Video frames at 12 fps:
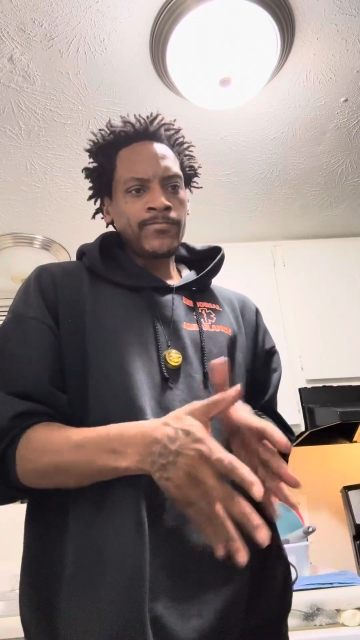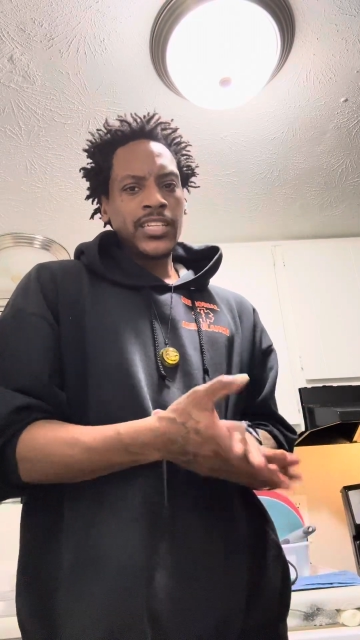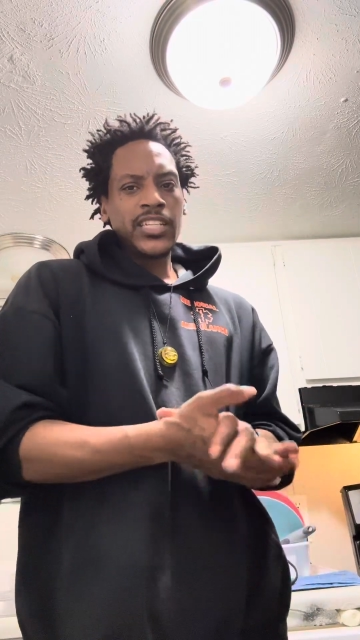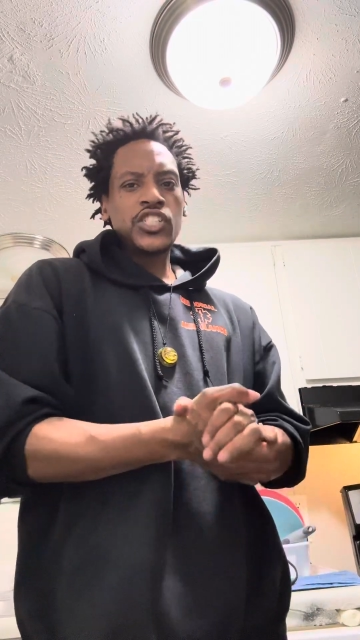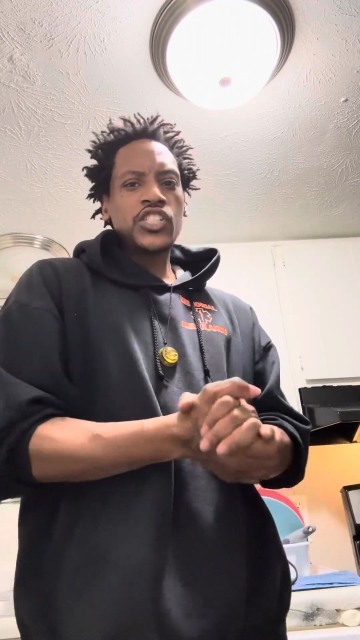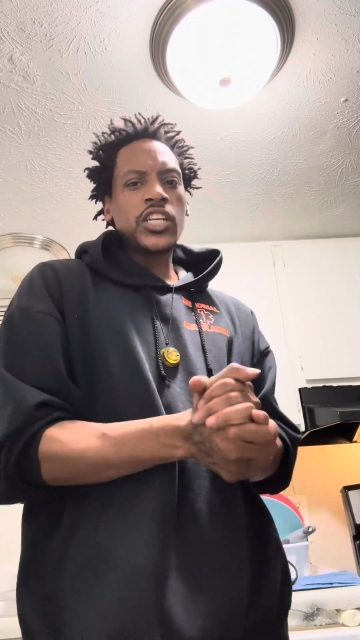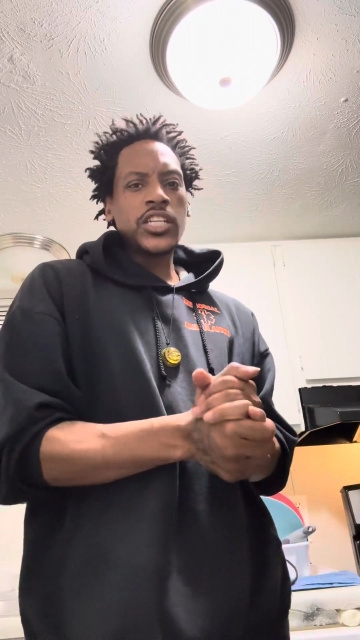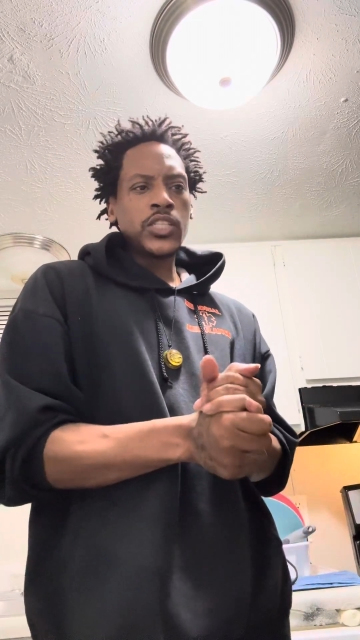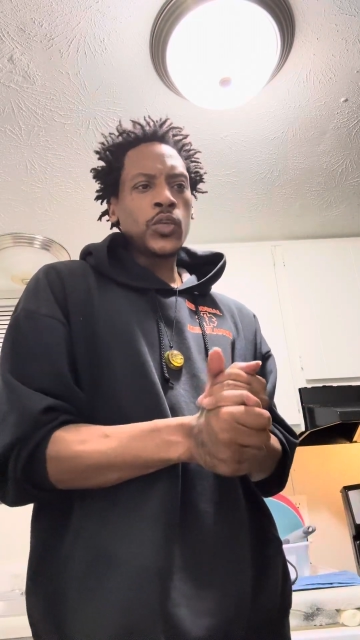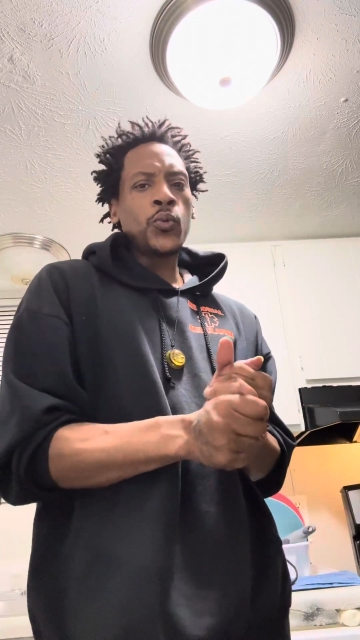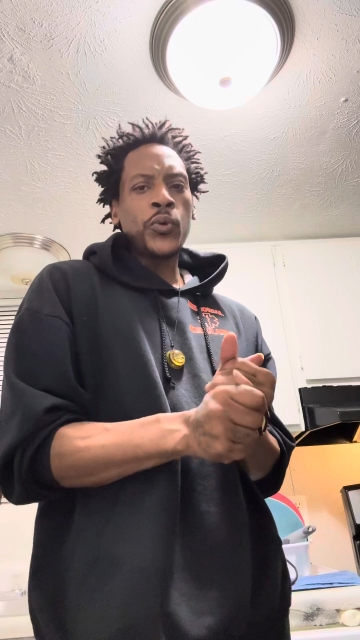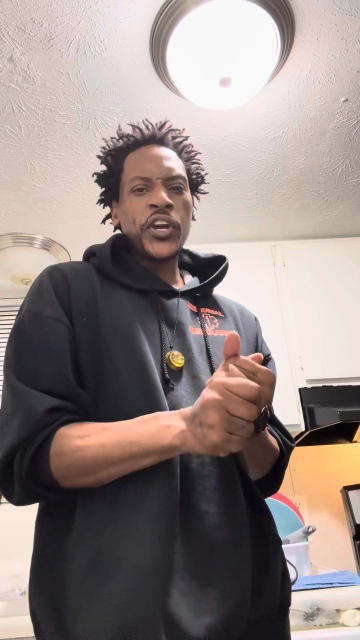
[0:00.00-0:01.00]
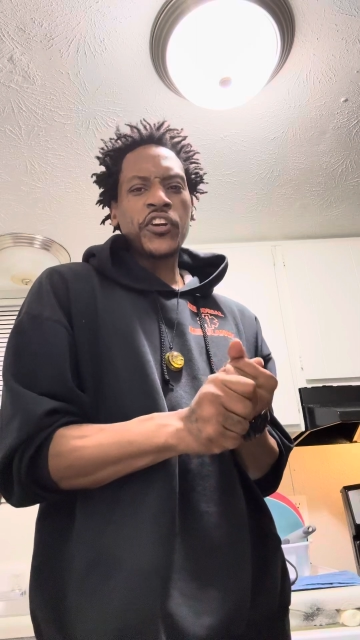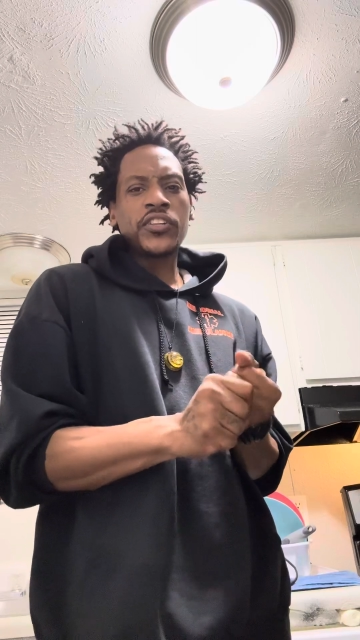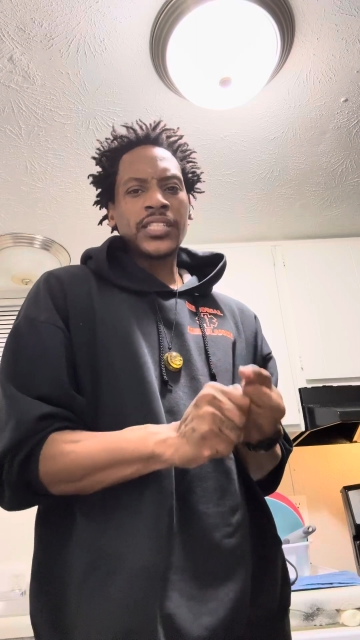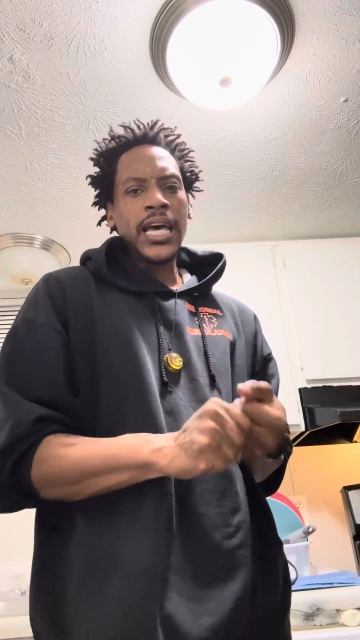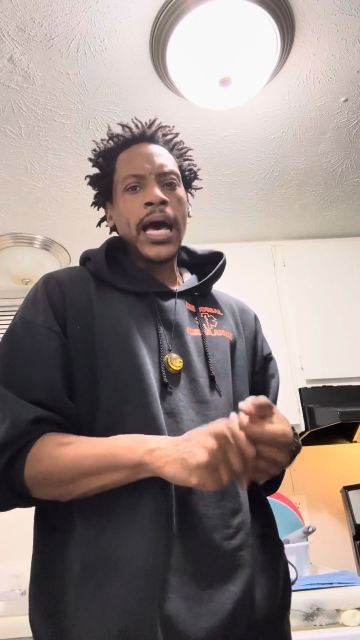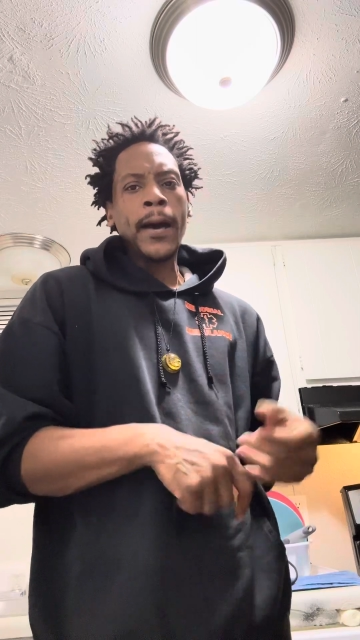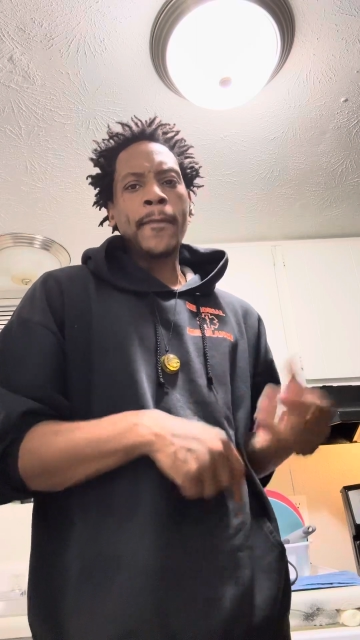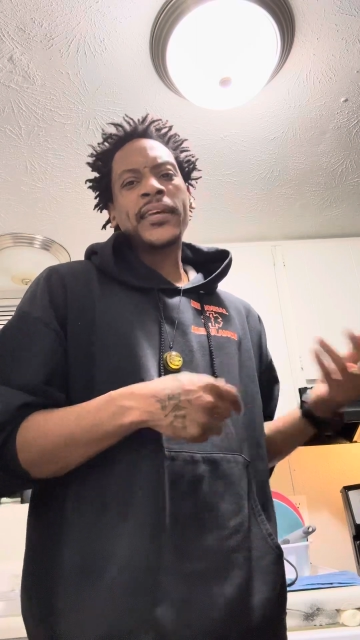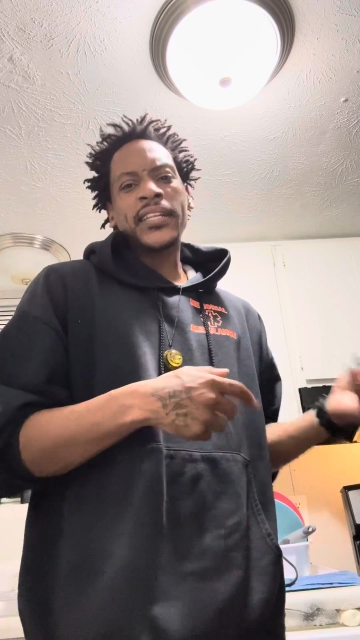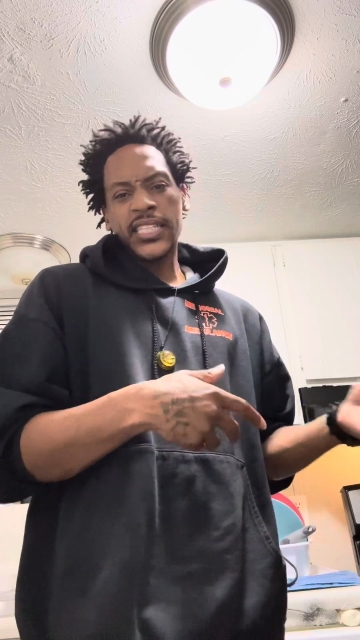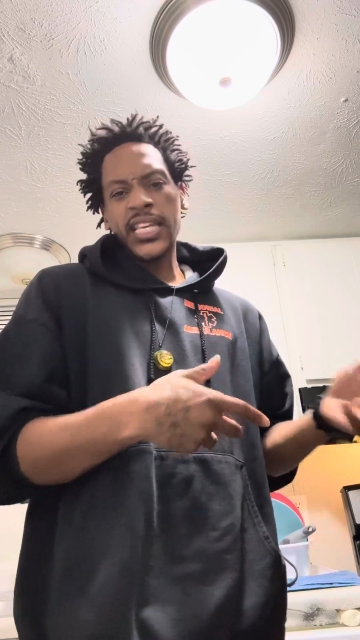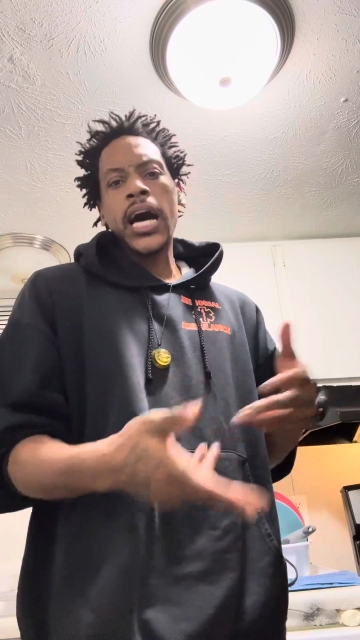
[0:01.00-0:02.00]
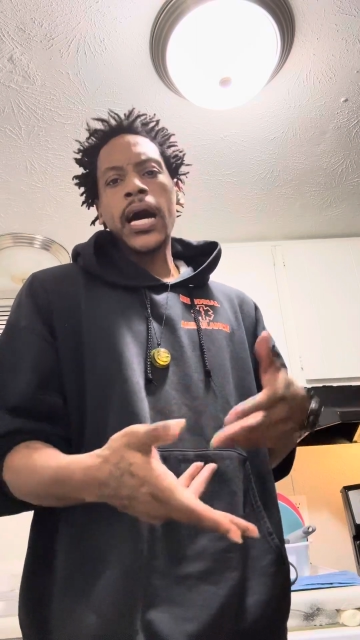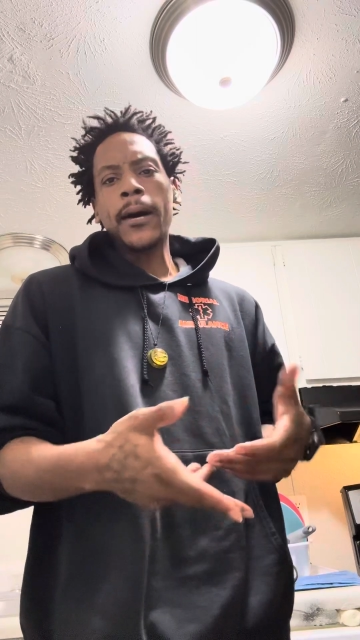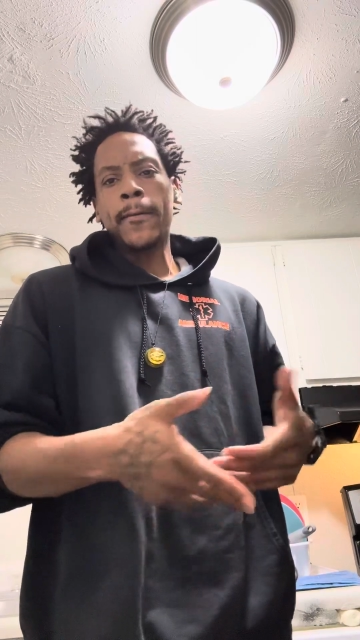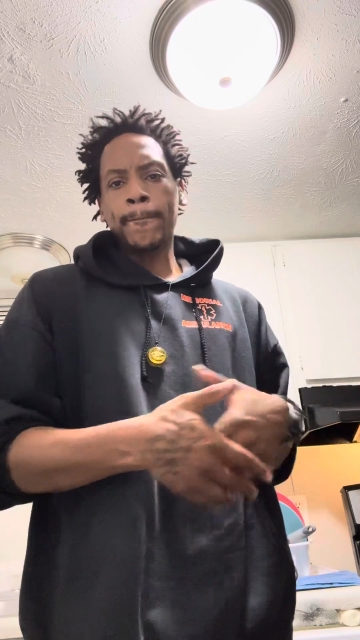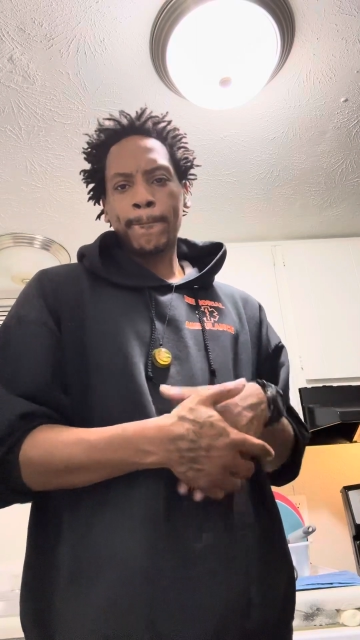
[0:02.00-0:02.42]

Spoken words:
it's just a weird time in time,